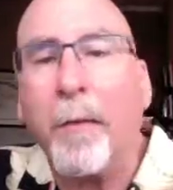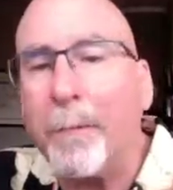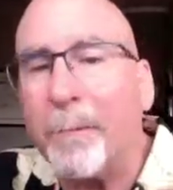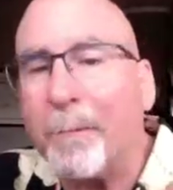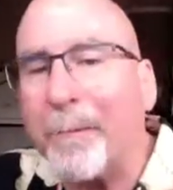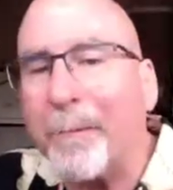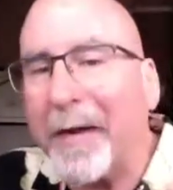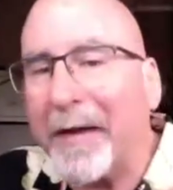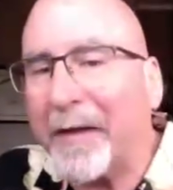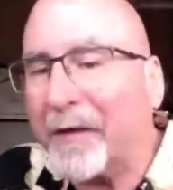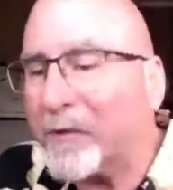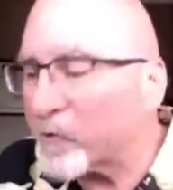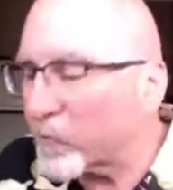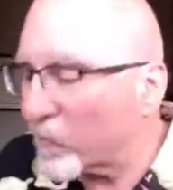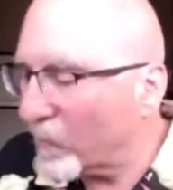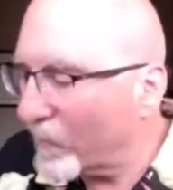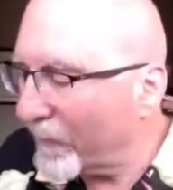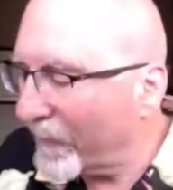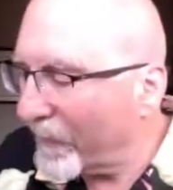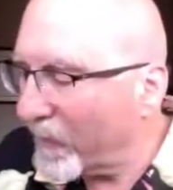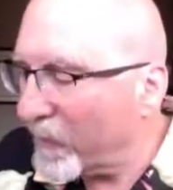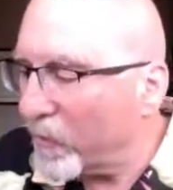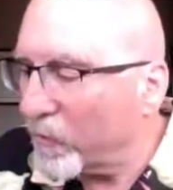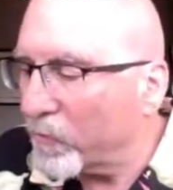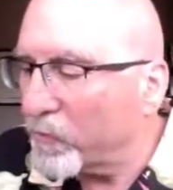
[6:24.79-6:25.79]
Make sure
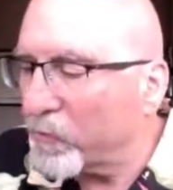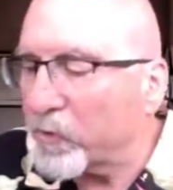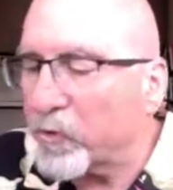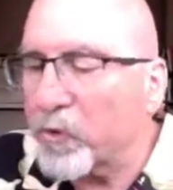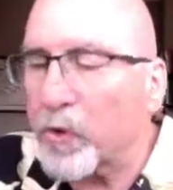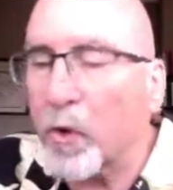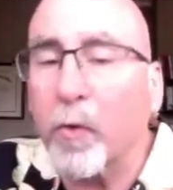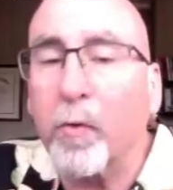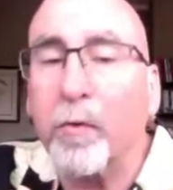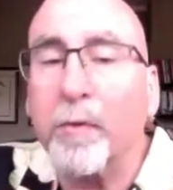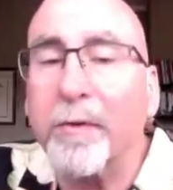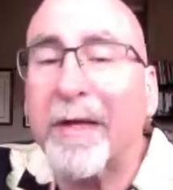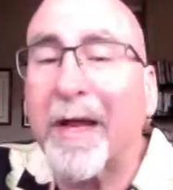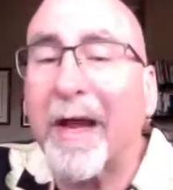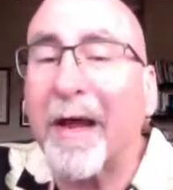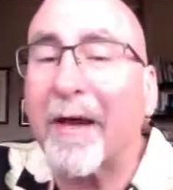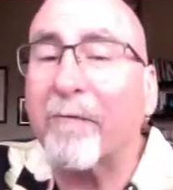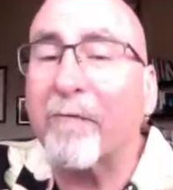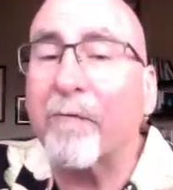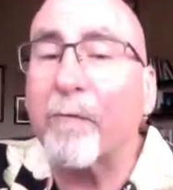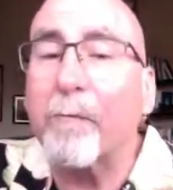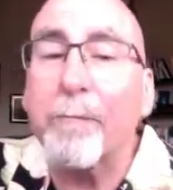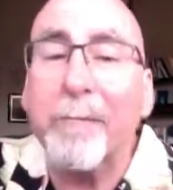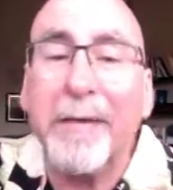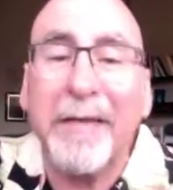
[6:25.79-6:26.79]
that you don't
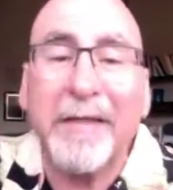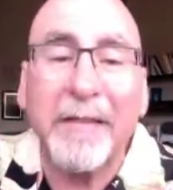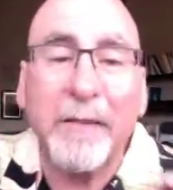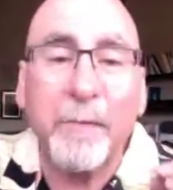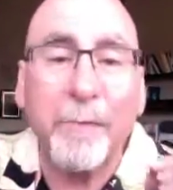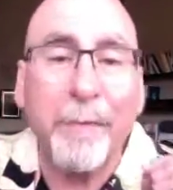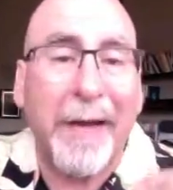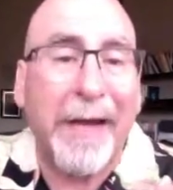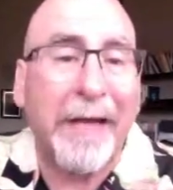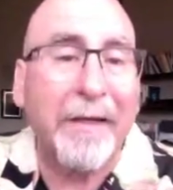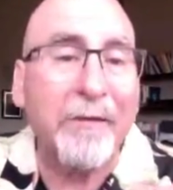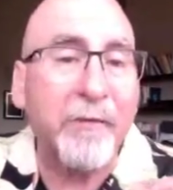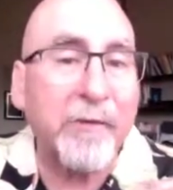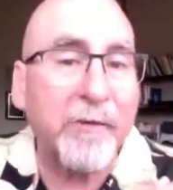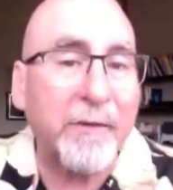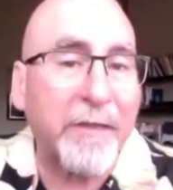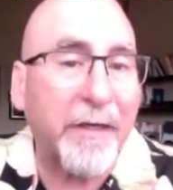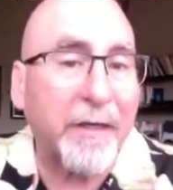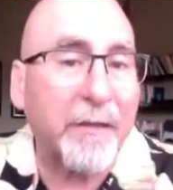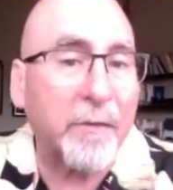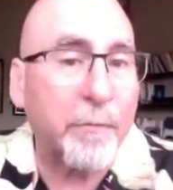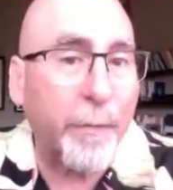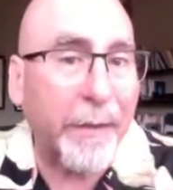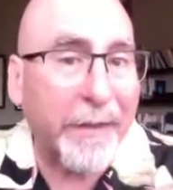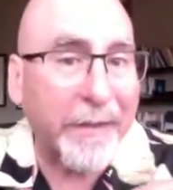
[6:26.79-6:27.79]
have mismatched
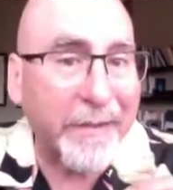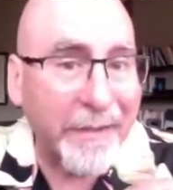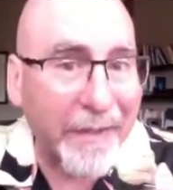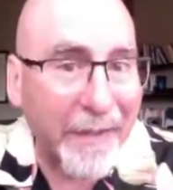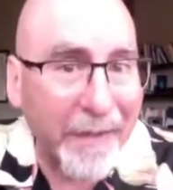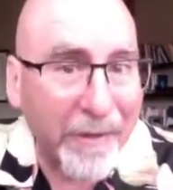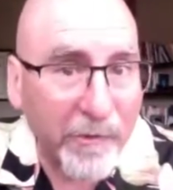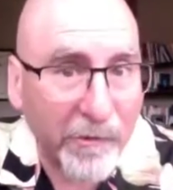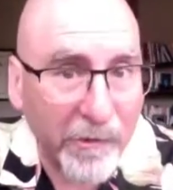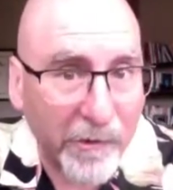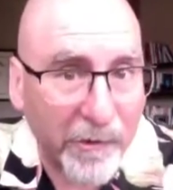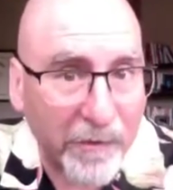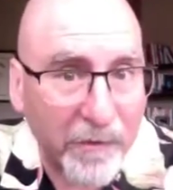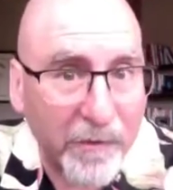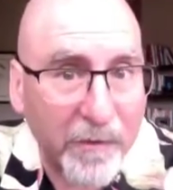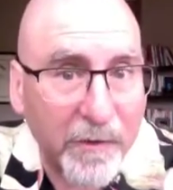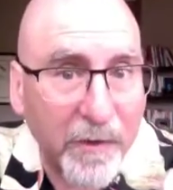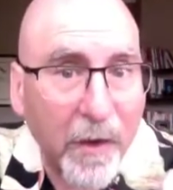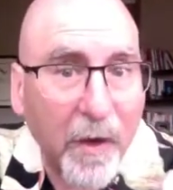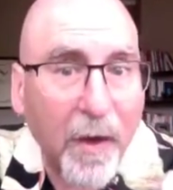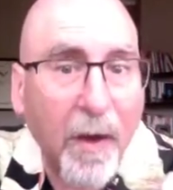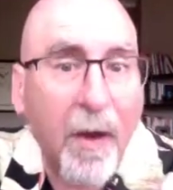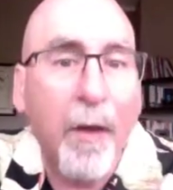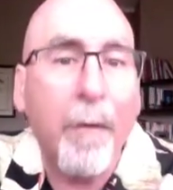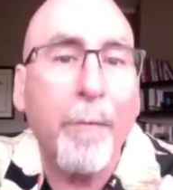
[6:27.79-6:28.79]
expectations
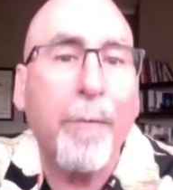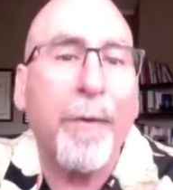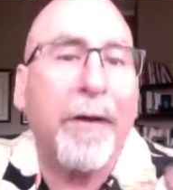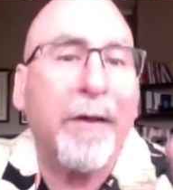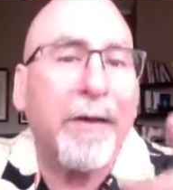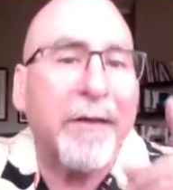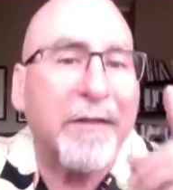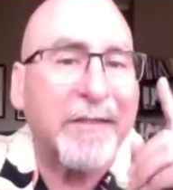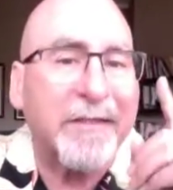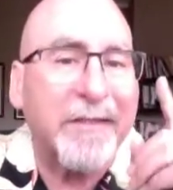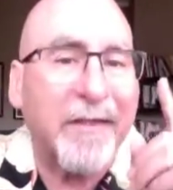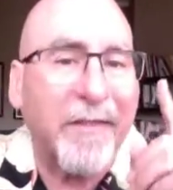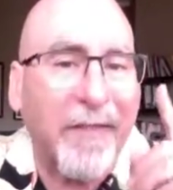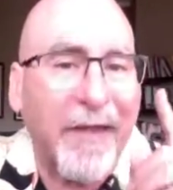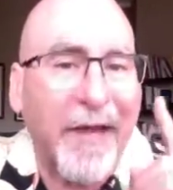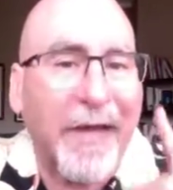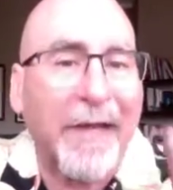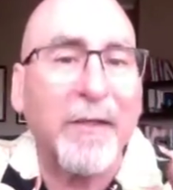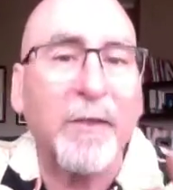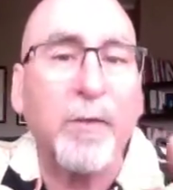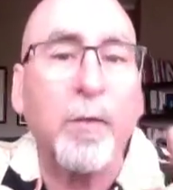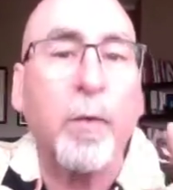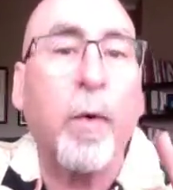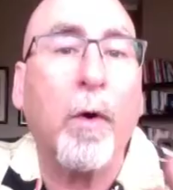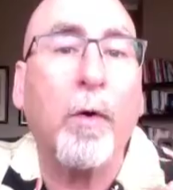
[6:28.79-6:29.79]
because
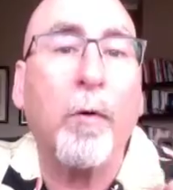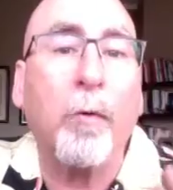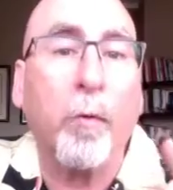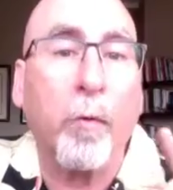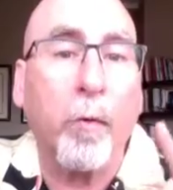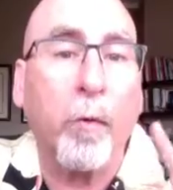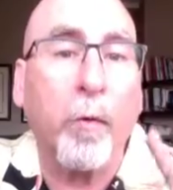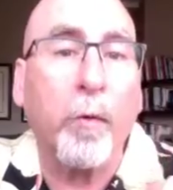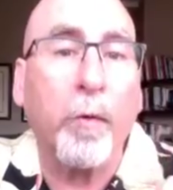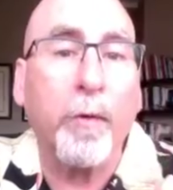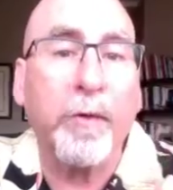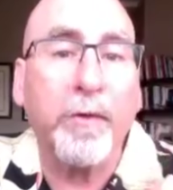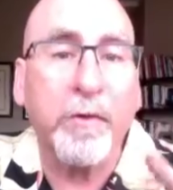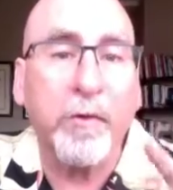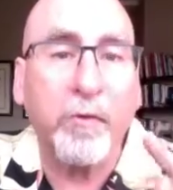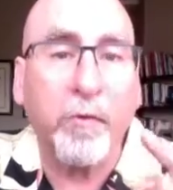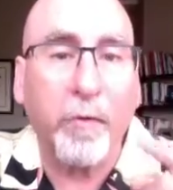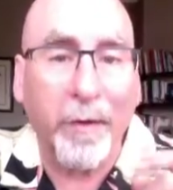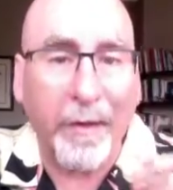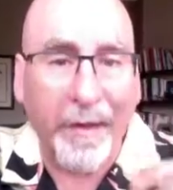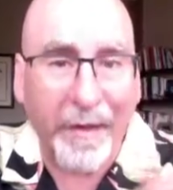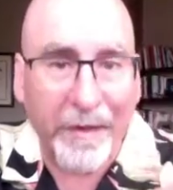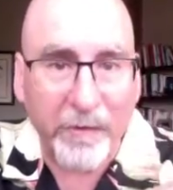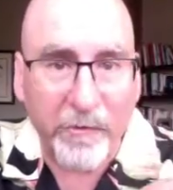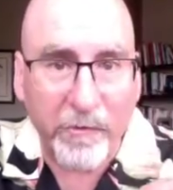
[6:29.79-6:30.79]
that's what ruins
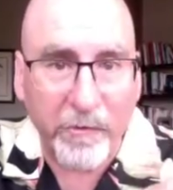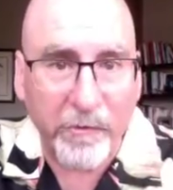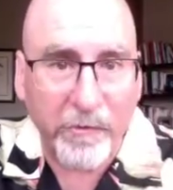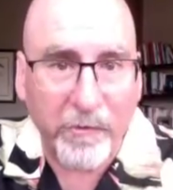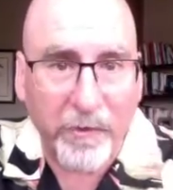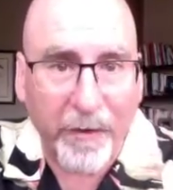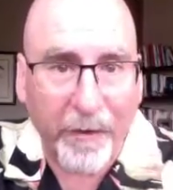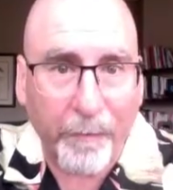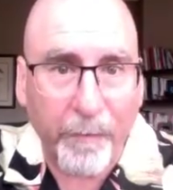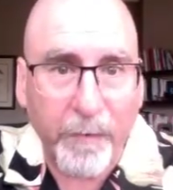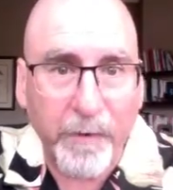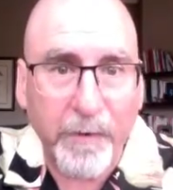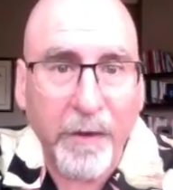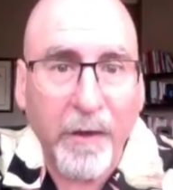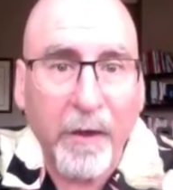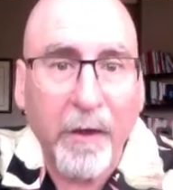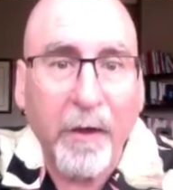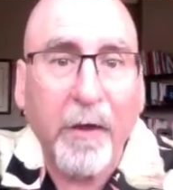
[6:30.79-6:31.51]
relationships.